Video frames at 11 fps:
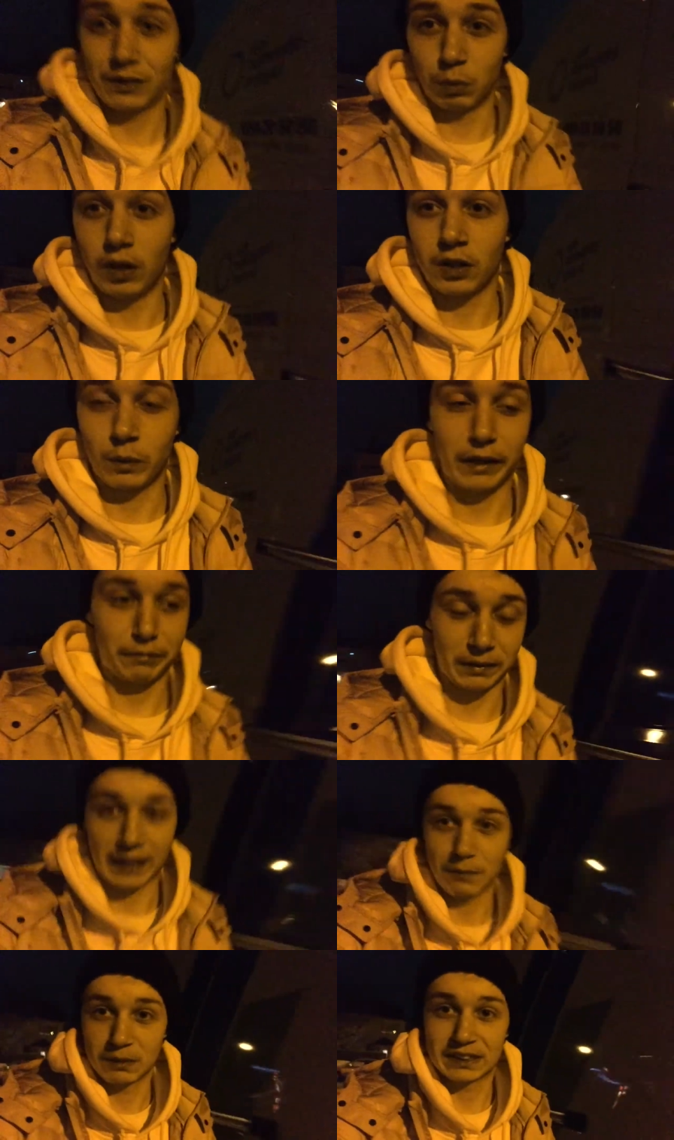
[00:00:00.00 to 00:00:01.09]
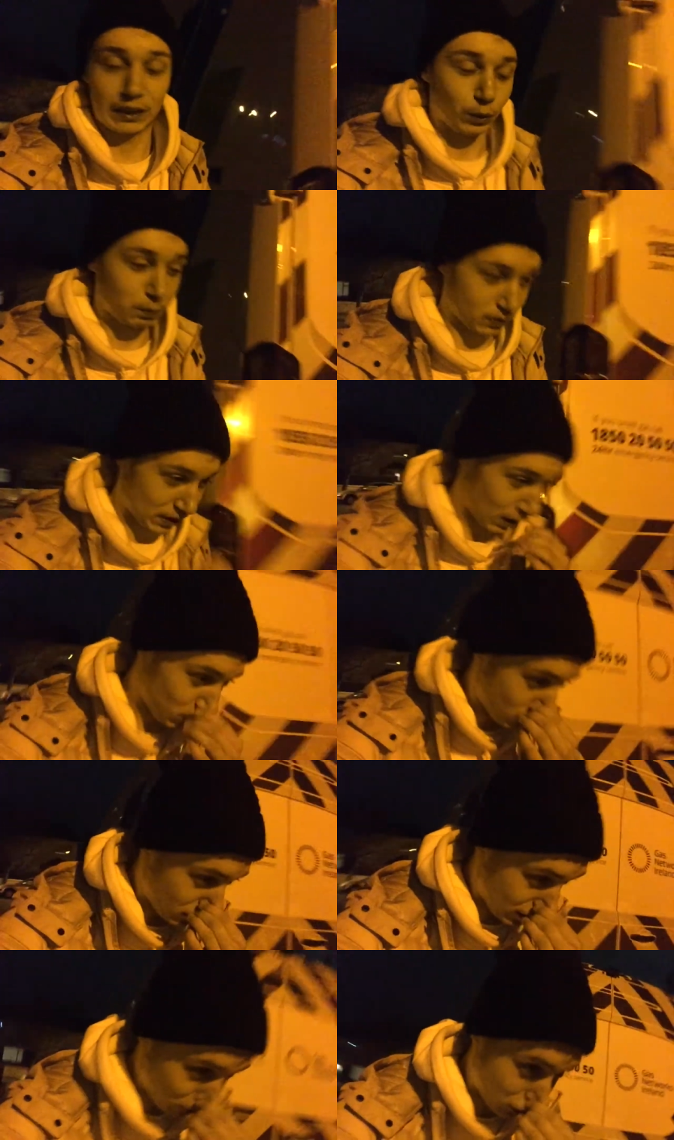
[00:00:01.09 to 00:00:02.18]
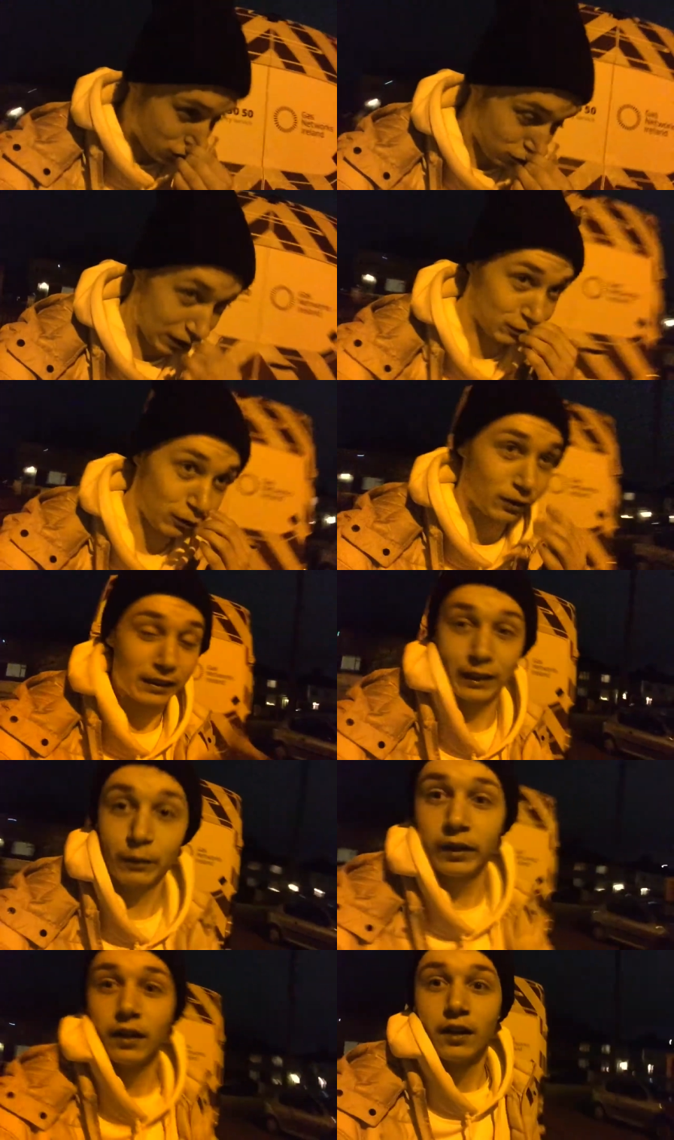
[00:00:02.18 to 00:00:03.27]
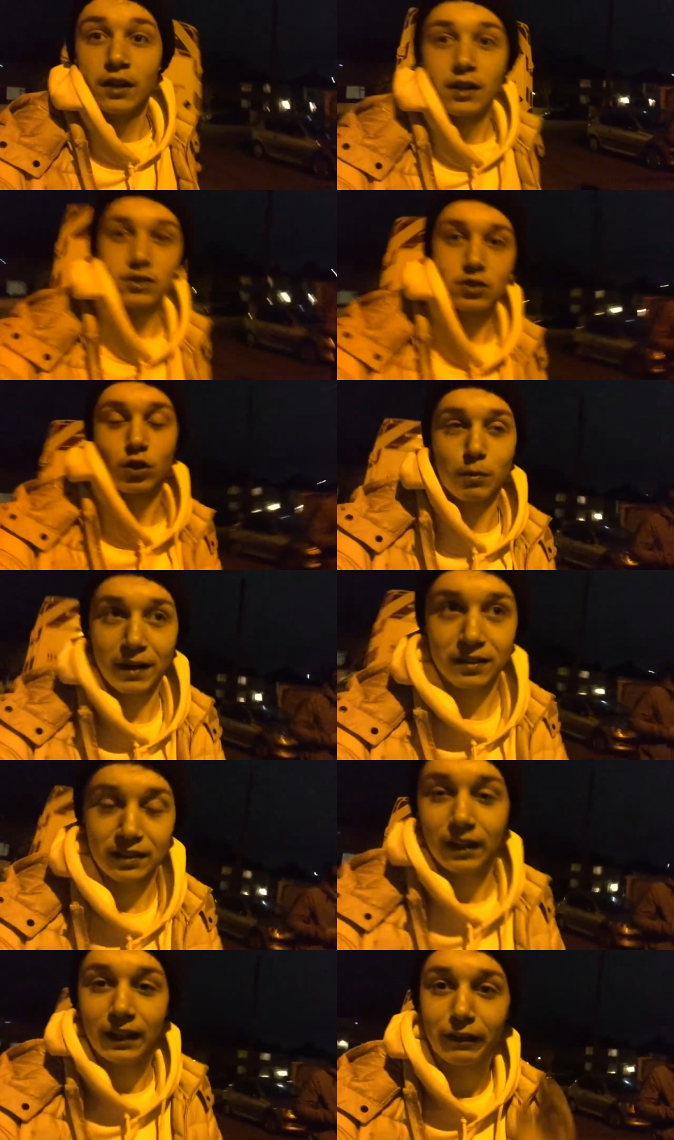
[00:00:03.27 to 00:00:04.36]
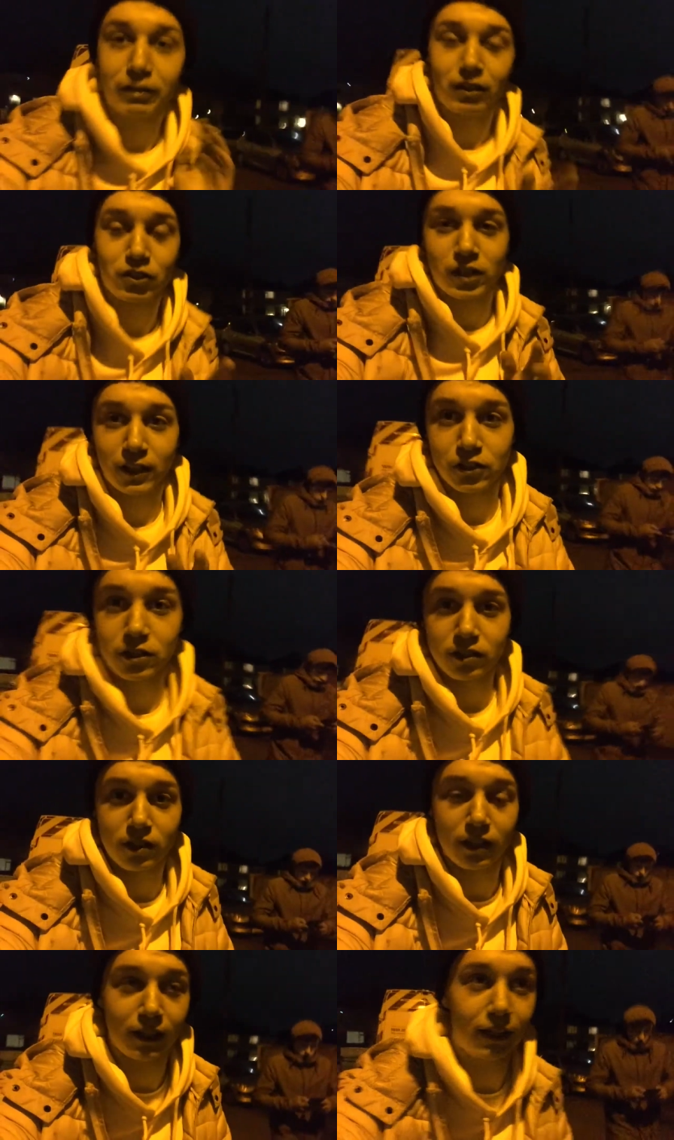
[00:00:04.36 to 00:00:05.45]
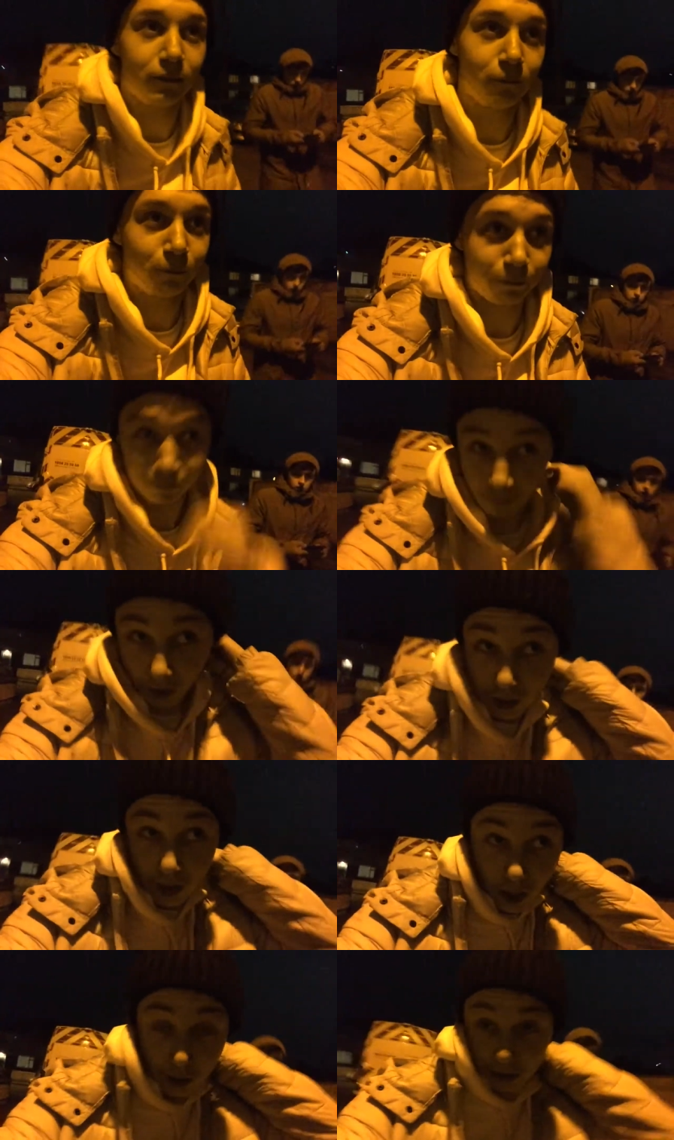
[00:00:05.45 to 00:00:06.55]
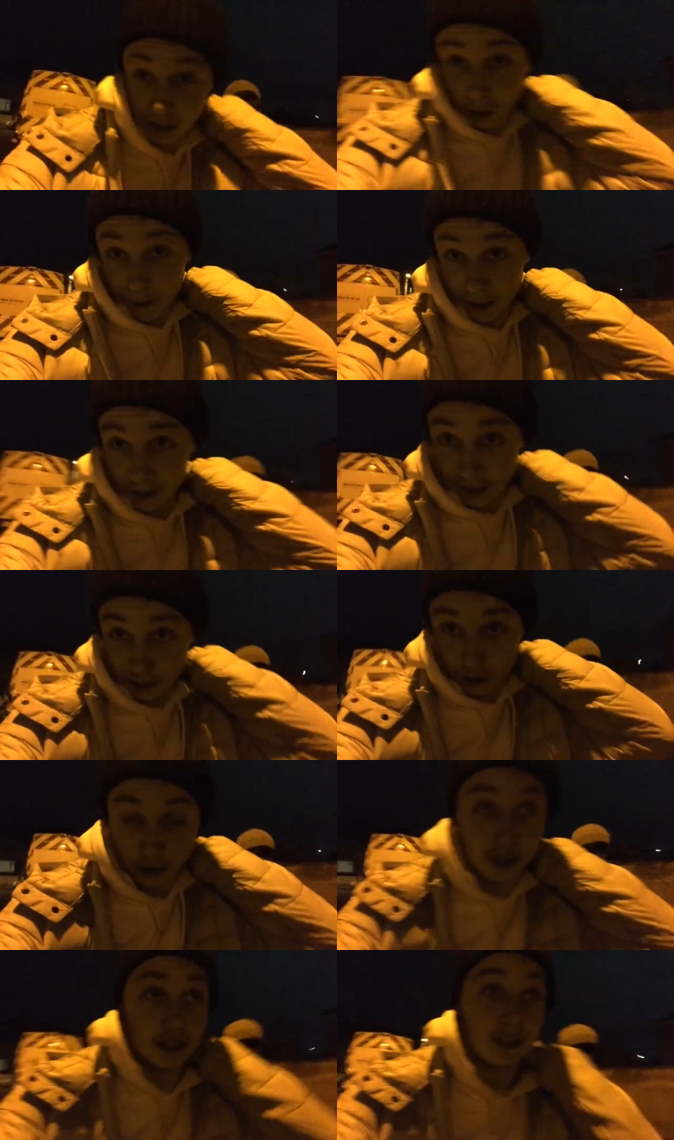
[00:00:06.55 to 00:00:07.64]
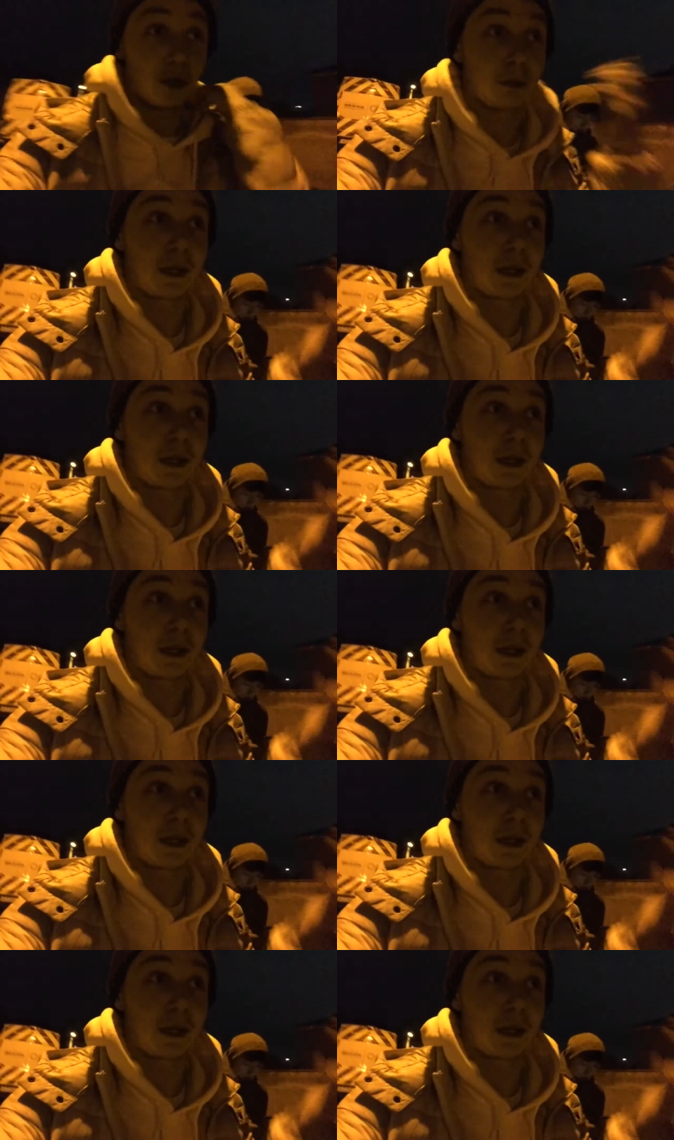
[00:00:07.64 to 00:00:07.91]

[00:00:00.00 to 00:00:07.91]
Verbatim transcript: to walk away from the camera setting up because that was just too stressful to deal with. So I'll go back to that, I left it on charge, and then I'm gonna go back to that and try and set that up